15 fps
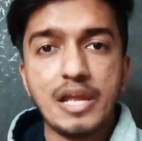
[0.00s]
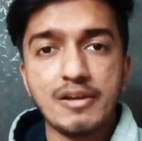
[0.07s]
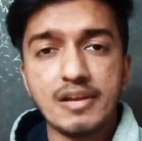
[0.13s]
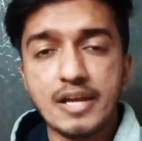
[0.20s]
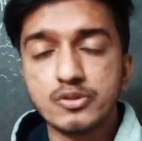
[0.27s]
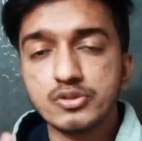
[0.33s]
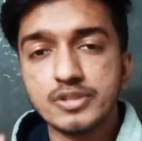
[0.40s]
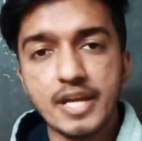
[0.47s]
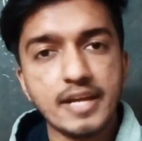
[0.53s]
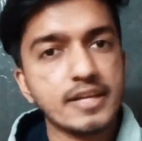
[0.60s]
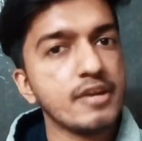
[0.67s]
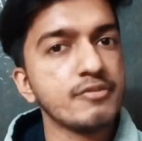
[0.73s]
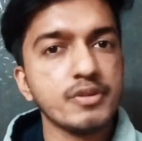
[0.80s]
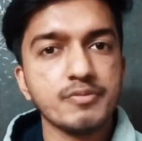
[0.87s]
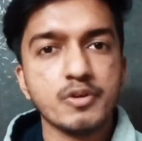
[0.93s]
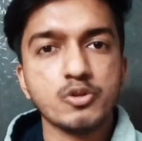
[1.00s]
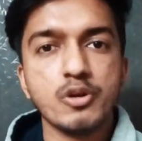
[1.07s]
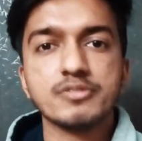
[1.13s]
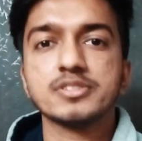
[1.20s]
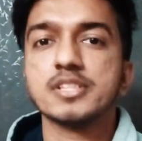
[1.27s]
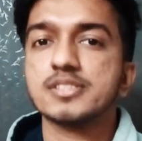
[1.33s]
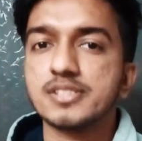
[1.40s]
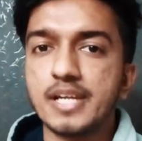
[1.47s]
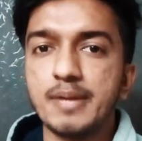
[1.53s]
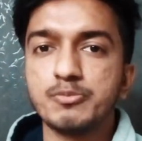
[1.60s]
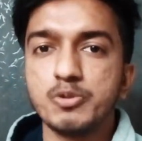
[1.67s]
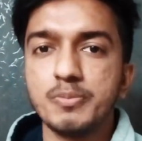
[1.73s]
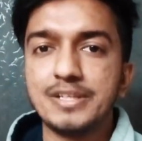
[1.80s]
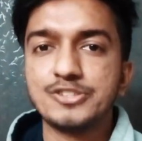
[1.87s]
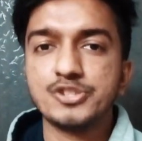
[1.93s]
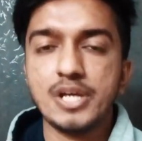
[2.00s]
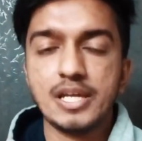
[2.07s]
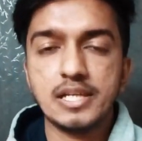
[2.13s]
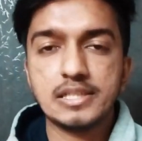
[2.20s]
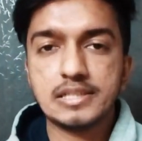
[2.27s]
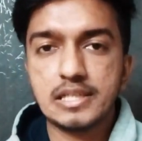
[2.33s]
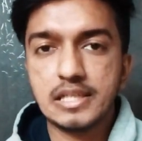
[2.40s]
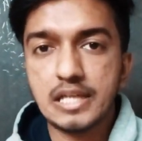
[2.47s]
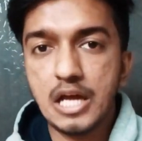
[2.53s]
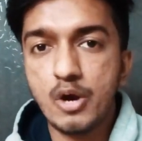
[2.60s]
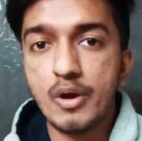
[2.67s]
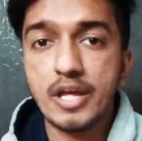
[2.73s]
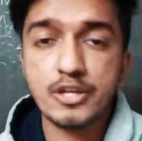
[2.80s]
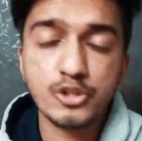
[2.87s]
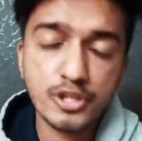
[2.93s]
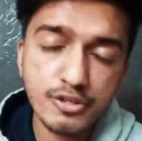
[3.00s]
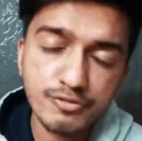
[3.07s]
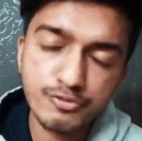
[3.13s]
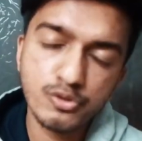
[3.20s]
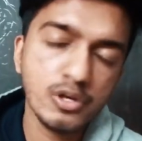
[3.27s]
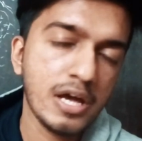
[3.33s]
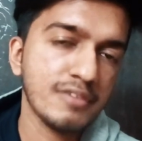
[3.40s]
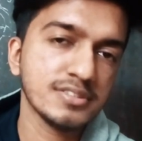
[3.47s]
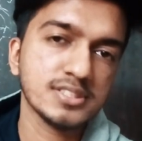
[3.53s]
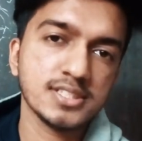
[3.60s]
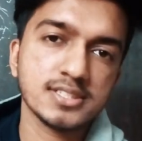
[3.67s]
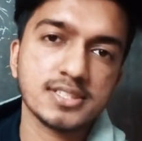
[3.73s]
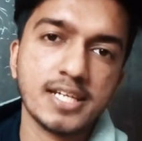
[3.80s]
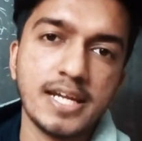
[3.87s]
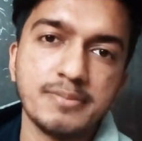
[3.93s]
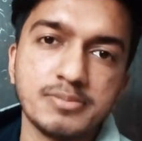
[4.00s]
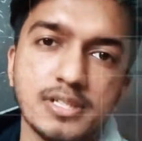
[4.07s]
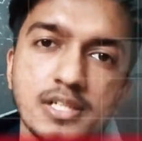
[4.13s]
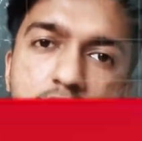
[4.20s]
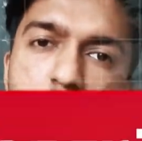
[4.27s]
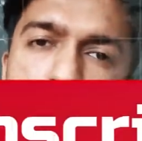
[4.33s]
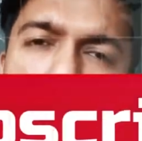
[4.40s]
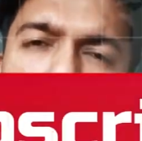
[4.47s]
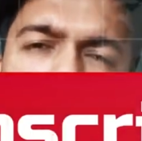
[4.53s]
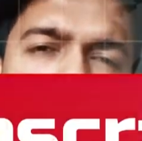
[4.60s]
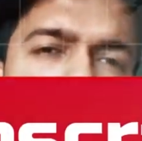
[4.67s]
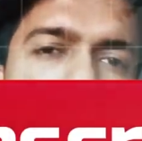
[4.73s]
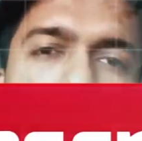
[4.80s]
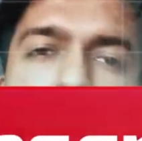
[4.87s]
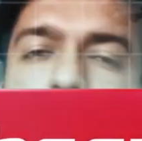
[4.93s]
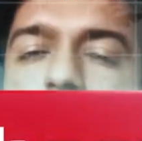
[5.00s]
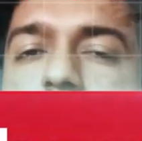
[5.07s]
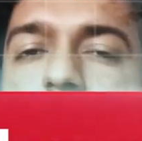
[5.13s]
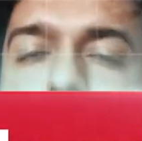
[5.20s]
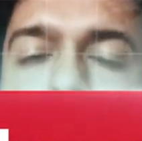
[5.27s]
I'd like to thank everyone who have subscribed to my channel till now, and if you haven't subscribed till now, go there and hit the